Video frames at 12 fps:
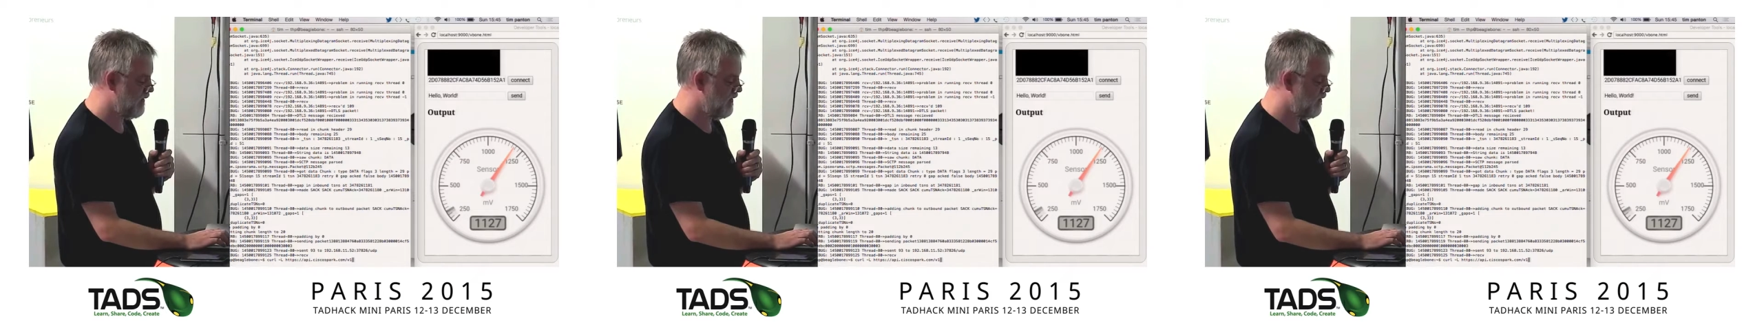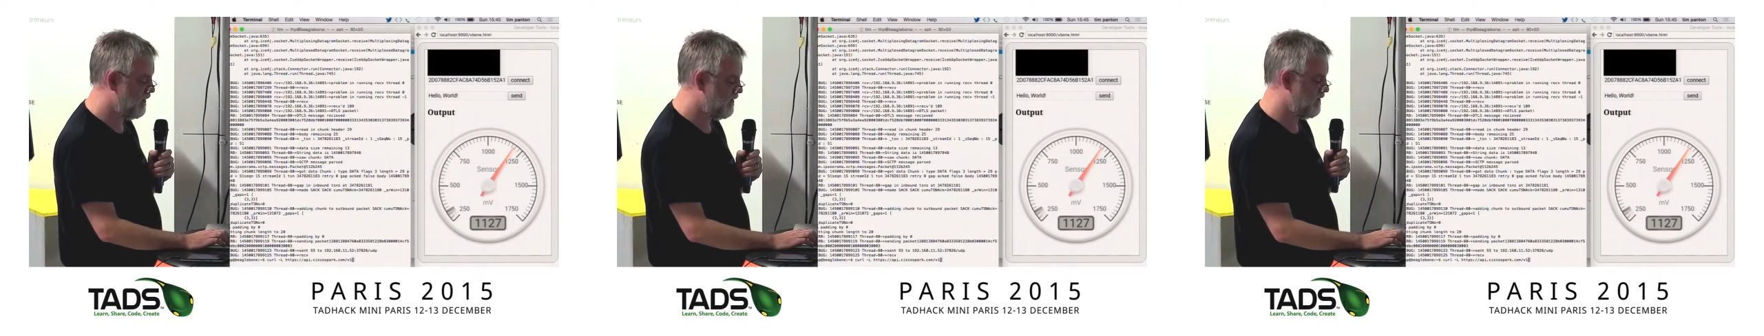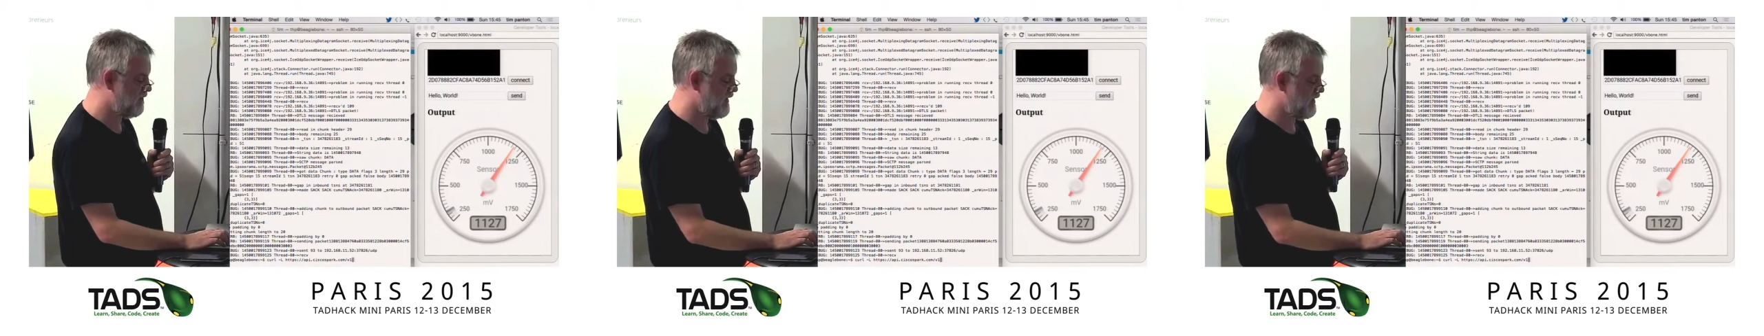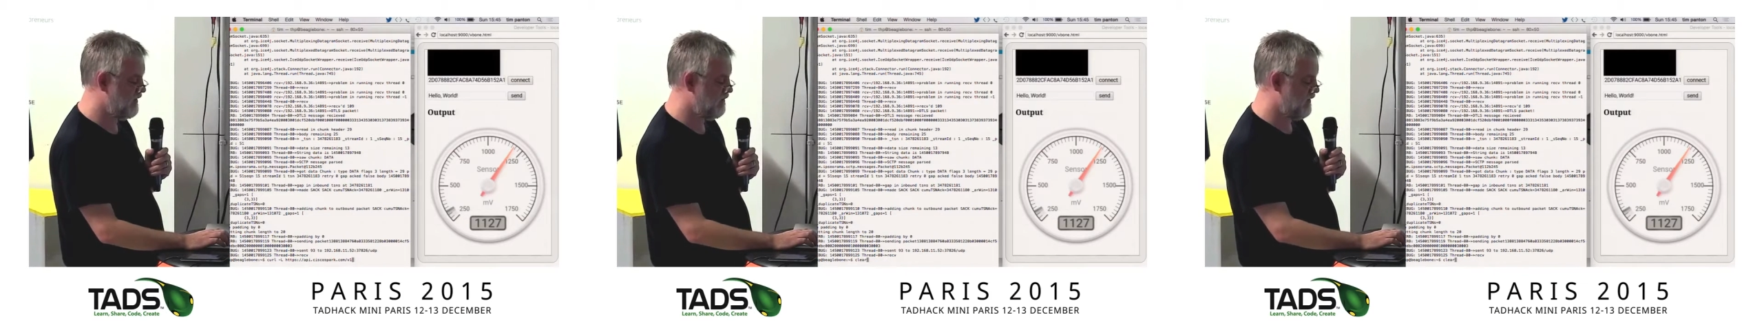Well,
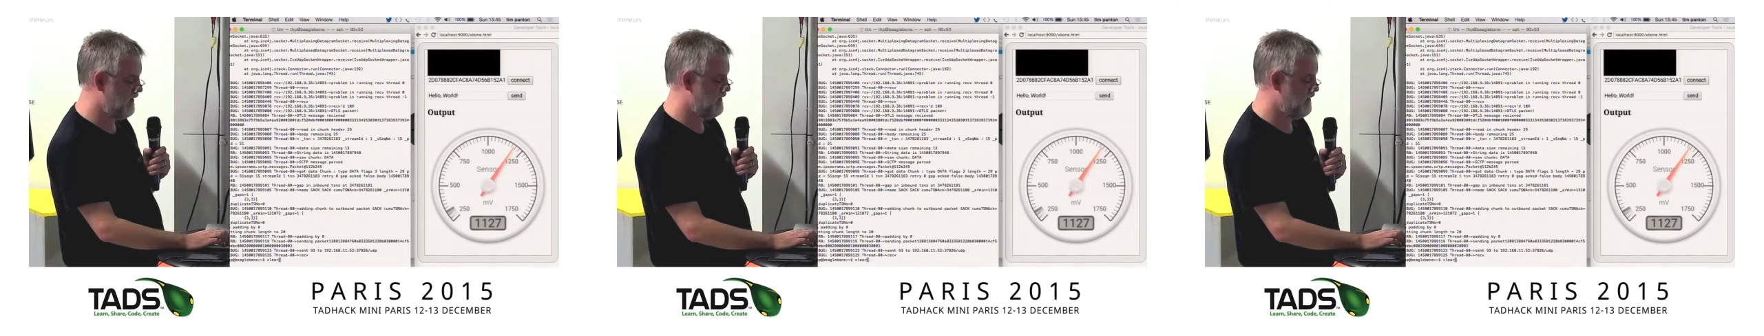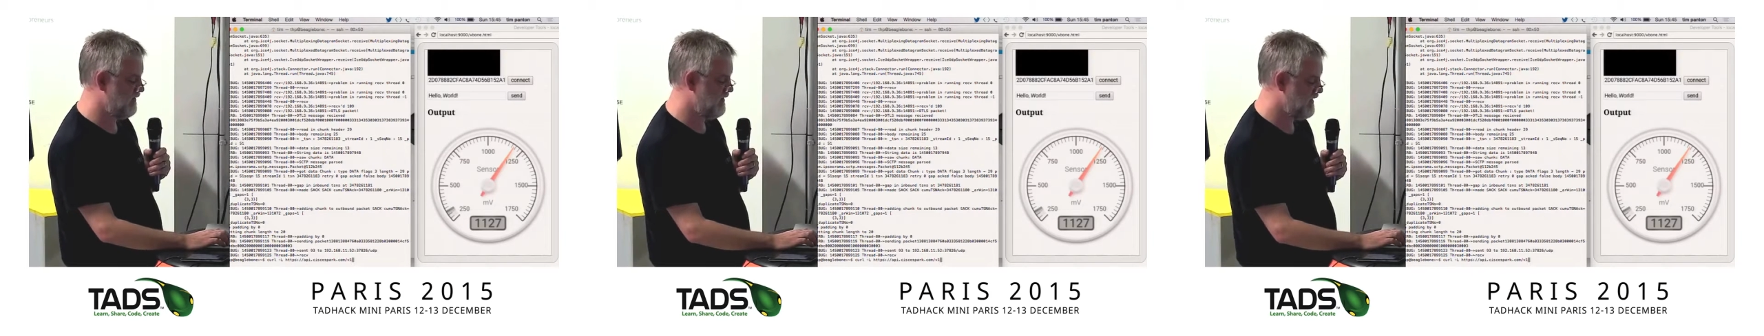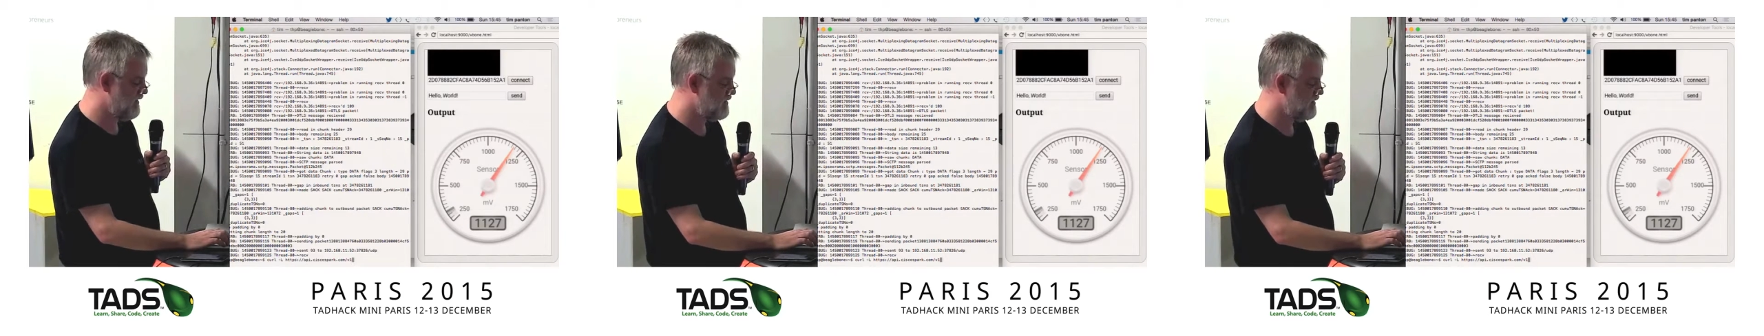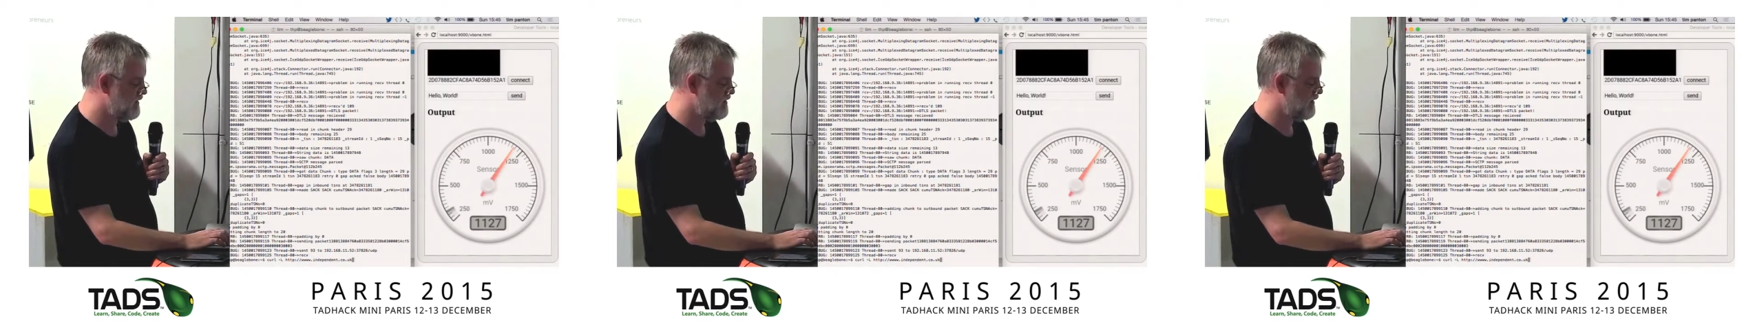what I've done with this
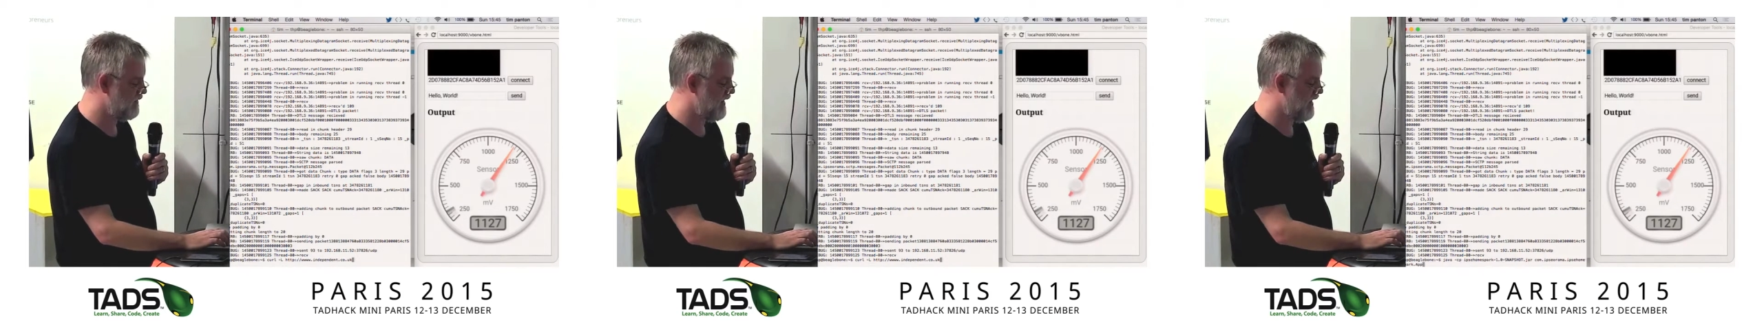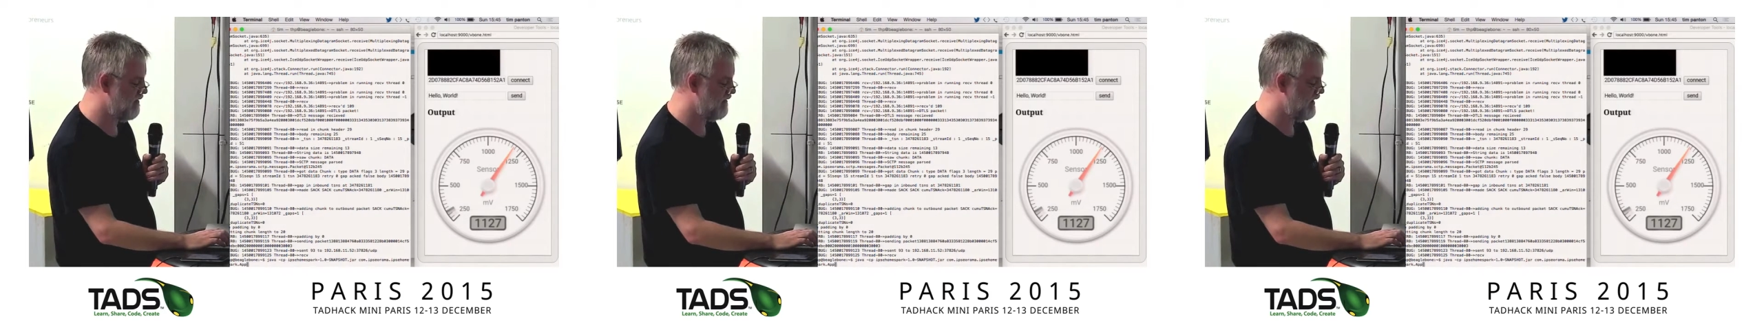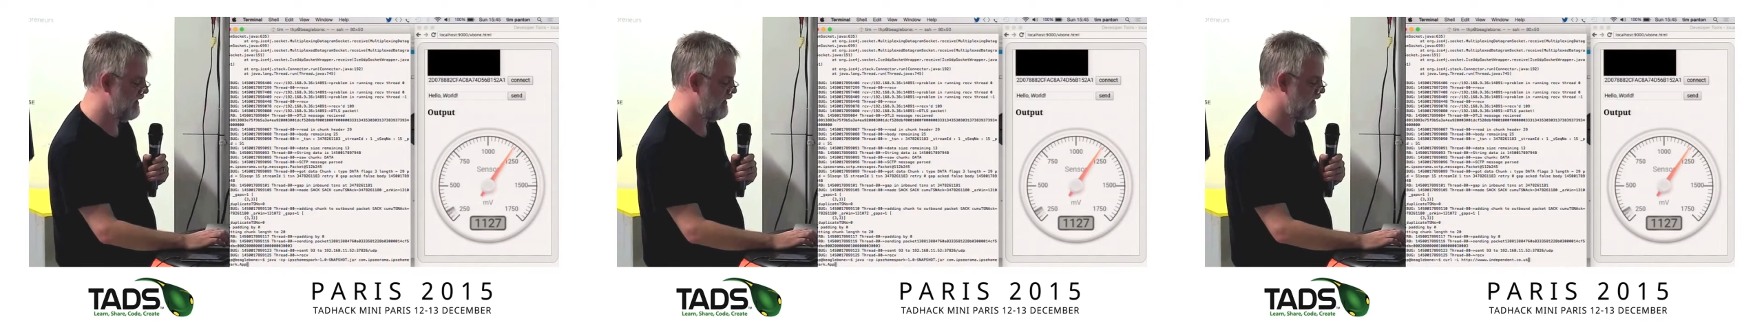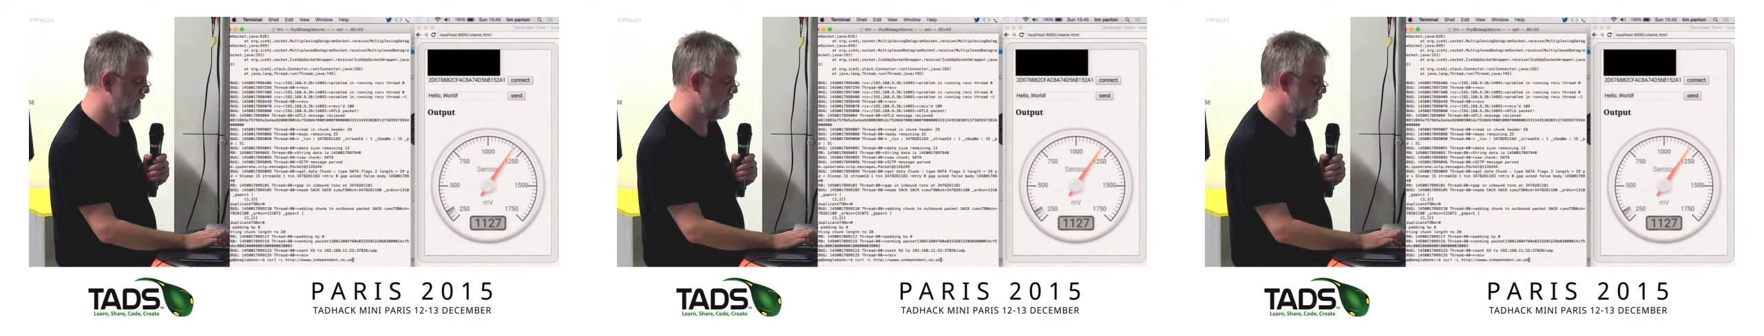is that we have
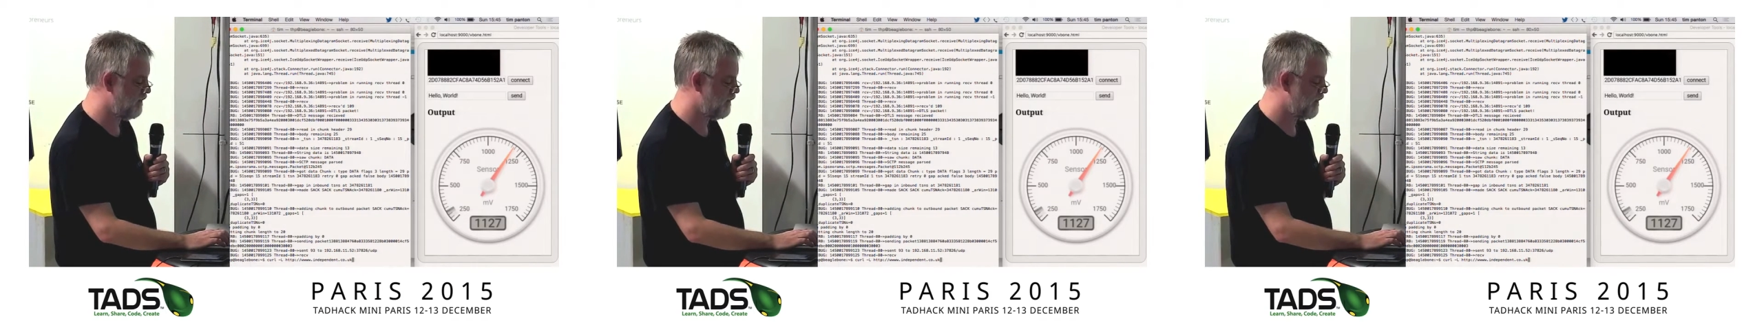a